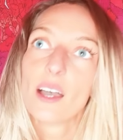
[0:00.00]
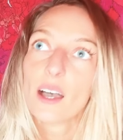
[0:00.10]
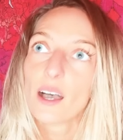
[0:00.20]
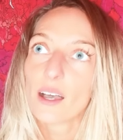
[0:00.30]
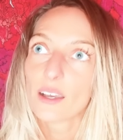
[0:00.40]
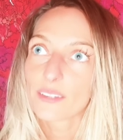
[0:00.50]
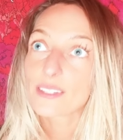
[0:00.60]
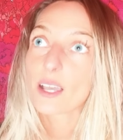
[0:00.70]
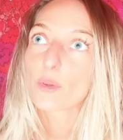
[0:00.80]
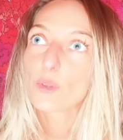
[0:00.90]
and uh, that's
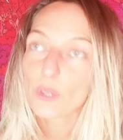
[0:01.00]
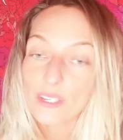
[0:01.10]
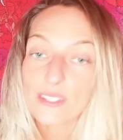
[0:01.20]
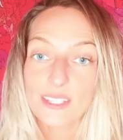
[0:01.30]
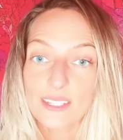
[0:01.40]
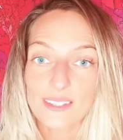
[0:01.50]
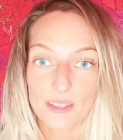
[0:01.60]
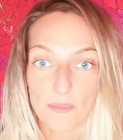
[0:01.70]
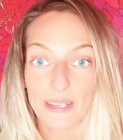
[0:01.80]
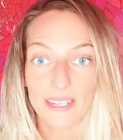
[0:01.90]
how you can see that
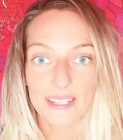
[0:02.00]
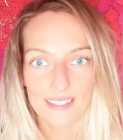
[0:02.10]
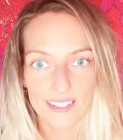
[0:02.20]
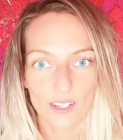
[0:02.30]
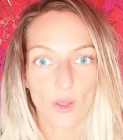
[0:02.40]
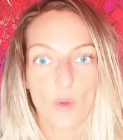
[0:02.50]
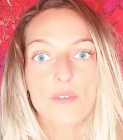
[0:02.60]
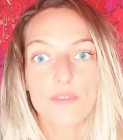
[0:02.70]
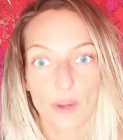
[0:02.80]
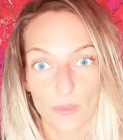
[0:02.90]
somebody is in the lower
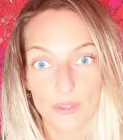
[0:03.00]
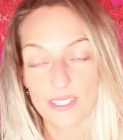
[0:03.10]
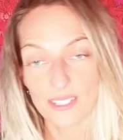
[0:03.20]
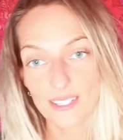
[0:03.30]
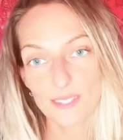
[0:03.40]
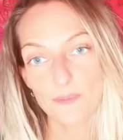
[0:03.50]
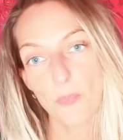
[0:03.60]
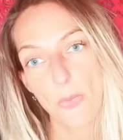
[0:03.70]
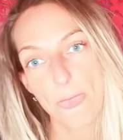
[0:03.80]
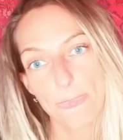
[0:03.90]
frequencies
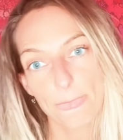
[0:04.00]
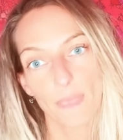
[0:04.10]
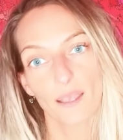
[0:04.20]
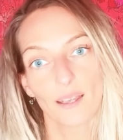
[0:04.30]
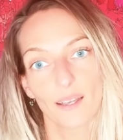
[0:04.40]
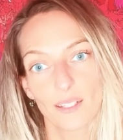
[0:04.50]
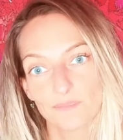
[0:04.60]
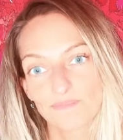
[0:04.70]
um,